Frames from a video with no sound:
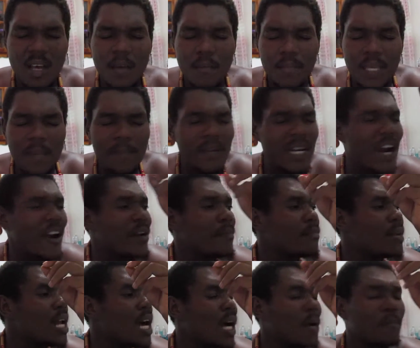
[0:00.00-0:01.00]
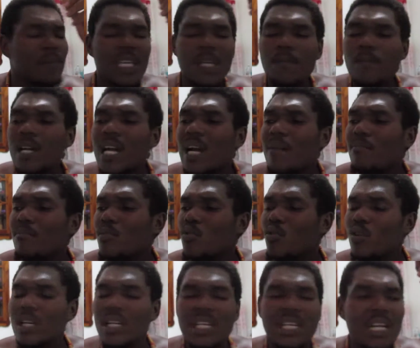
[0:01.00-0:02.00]
people are in black, people are
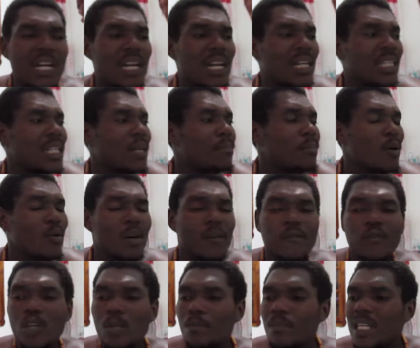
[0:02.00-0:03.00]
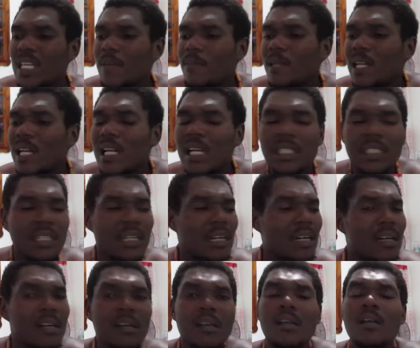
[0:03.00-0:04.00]
mourning, a lot of powerful people, a lot
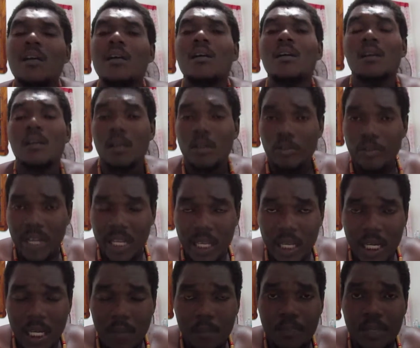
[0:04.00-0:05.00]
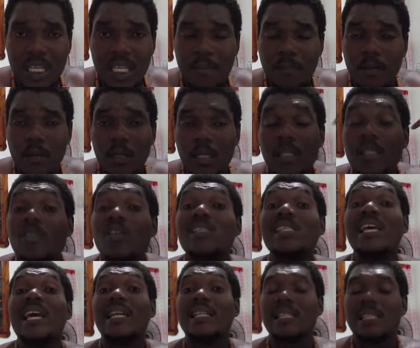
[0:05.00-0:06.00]
of regular people in
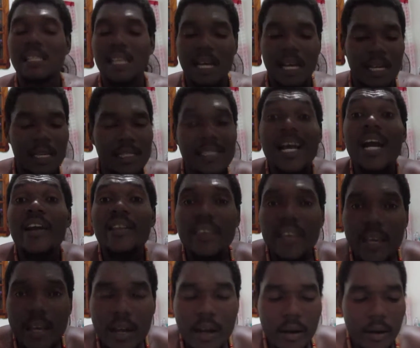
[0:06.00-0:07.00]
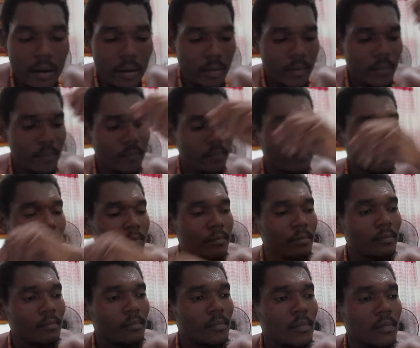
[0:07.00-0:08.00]
society's eyes are there.
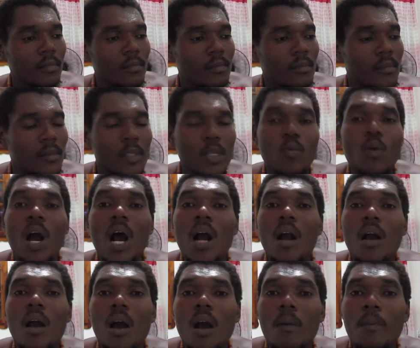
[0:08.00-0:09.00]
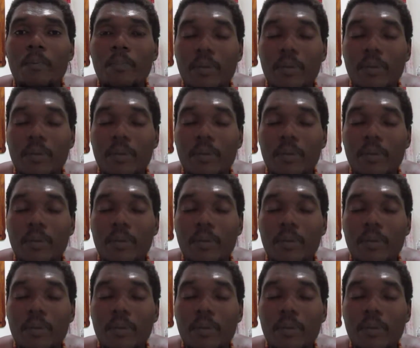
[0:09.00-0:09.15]
You walk up